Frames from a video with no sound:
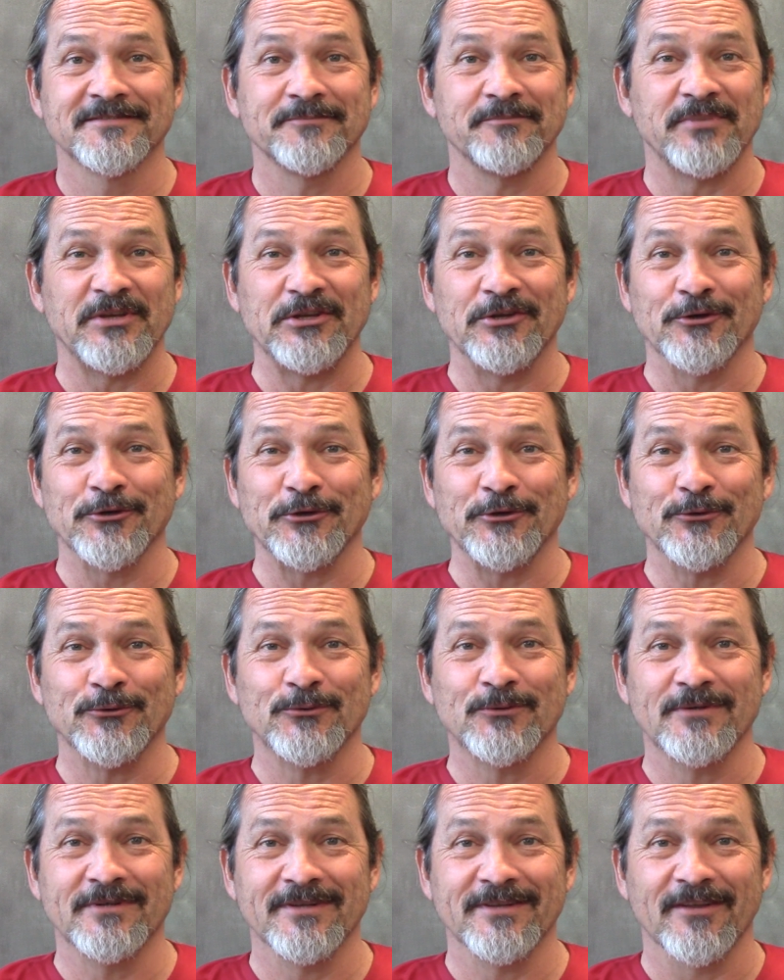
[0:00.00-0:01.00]

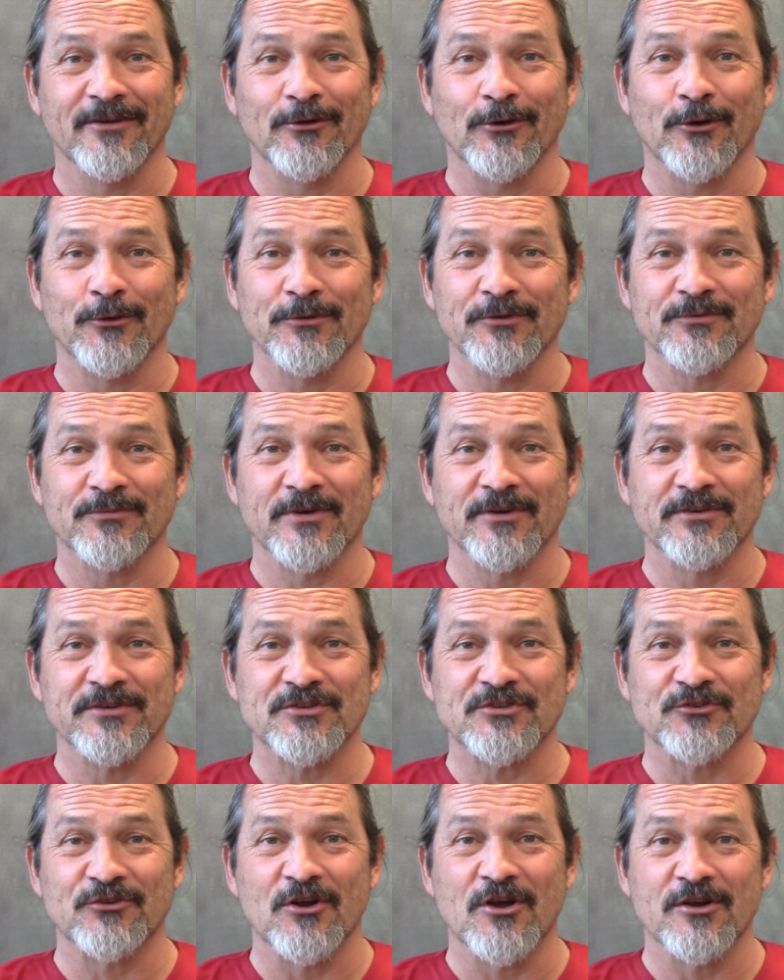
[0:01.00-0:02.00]
PLU. They're always very
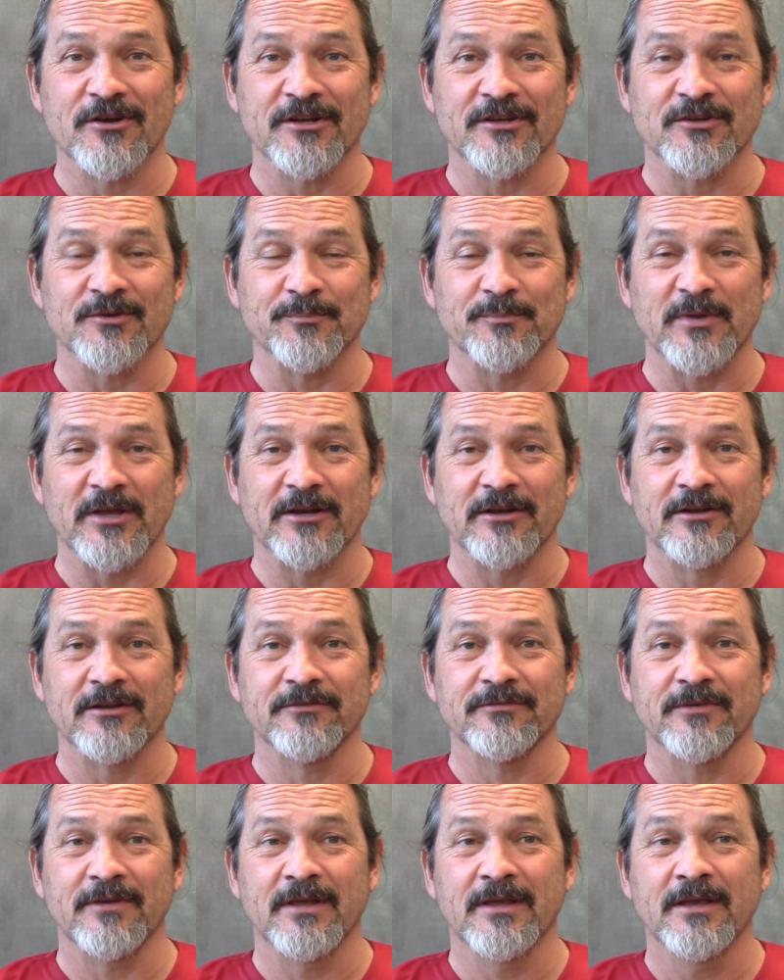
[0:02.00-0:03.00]
strong and
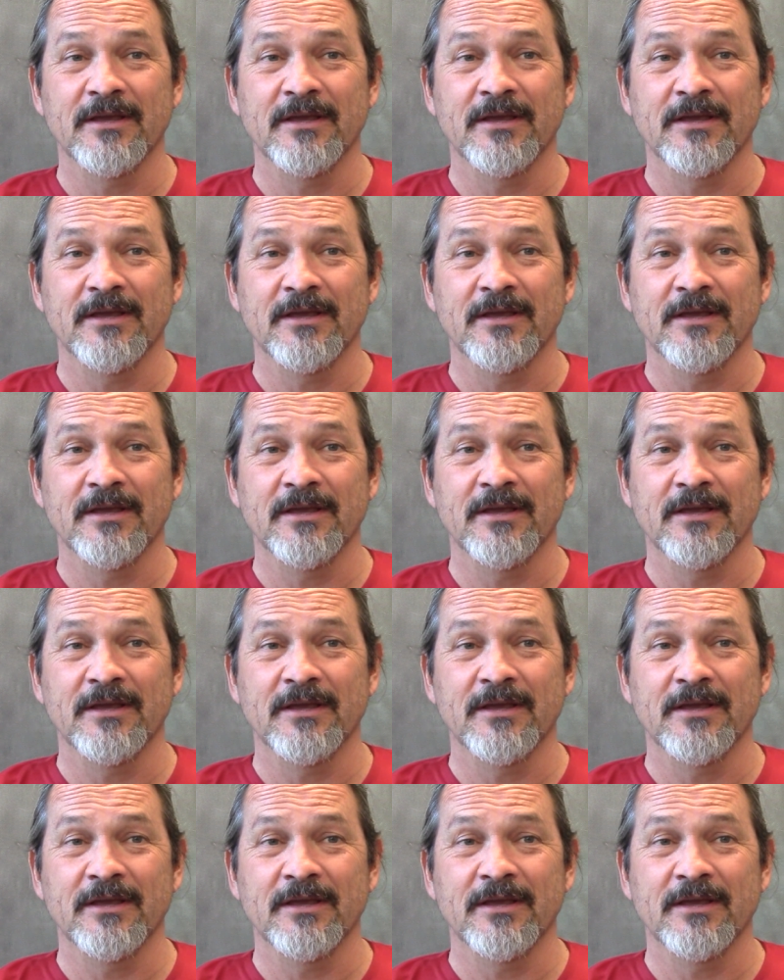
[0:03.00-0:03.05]
competitive.